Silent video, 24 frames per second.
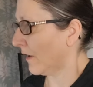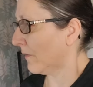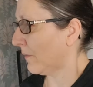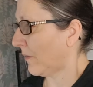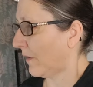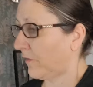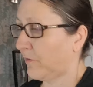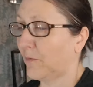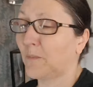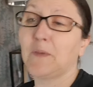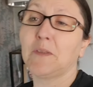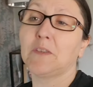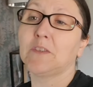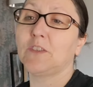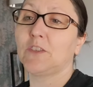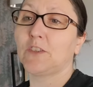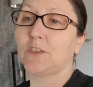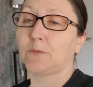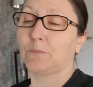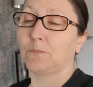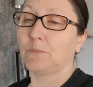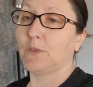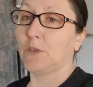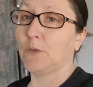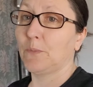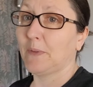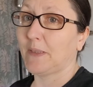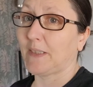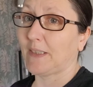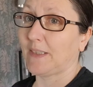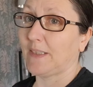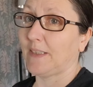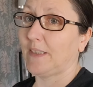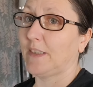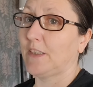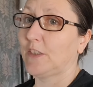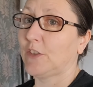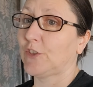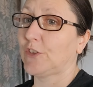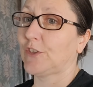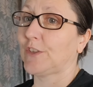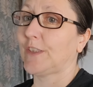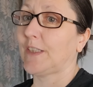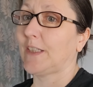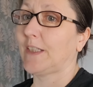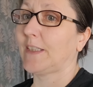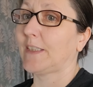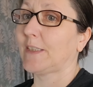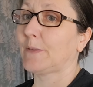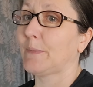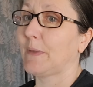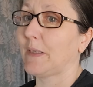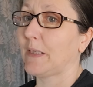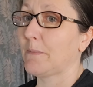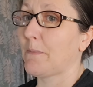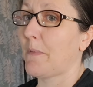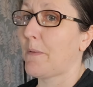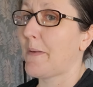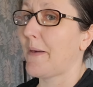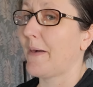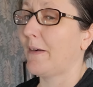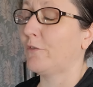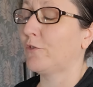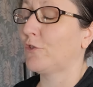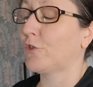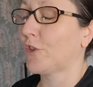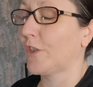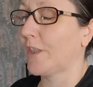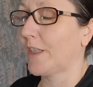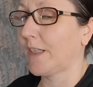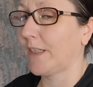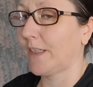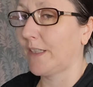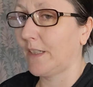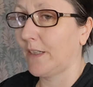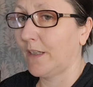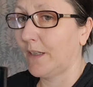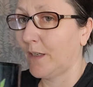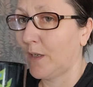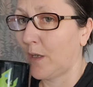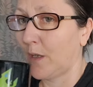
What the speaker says: I've run some new medication and it's making my mouth dry.